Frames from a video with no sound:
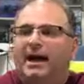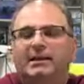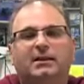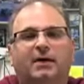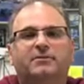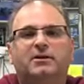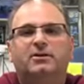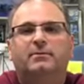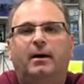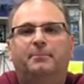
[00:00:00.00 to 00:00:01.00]
I'd love to
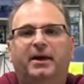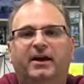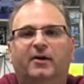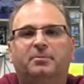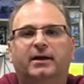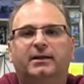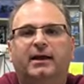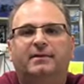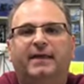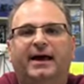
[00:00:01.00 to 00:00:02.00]
do a big airplane
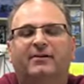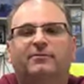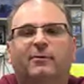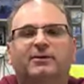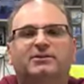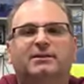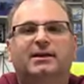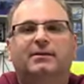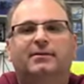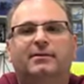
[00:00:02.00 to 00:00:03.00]
like that.
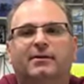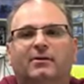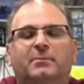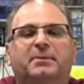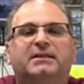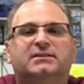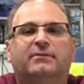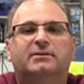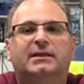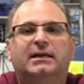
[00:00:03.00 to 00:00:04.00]
Unfortunately, the only
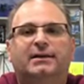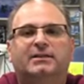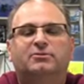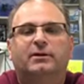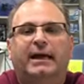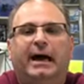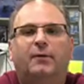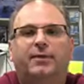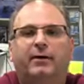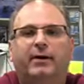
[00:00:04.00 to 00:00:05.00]
B-17 that's really
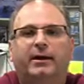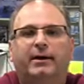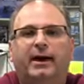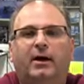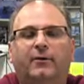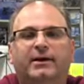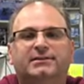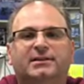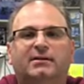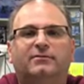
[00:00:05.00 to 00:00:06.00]
out there right now
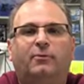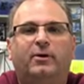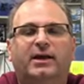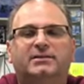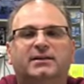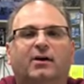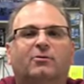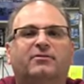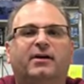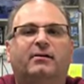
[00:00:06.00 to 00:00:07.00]
is the 48 scale
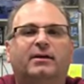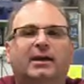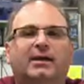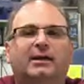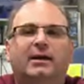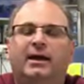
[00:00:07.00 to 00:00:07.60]
Revell kit.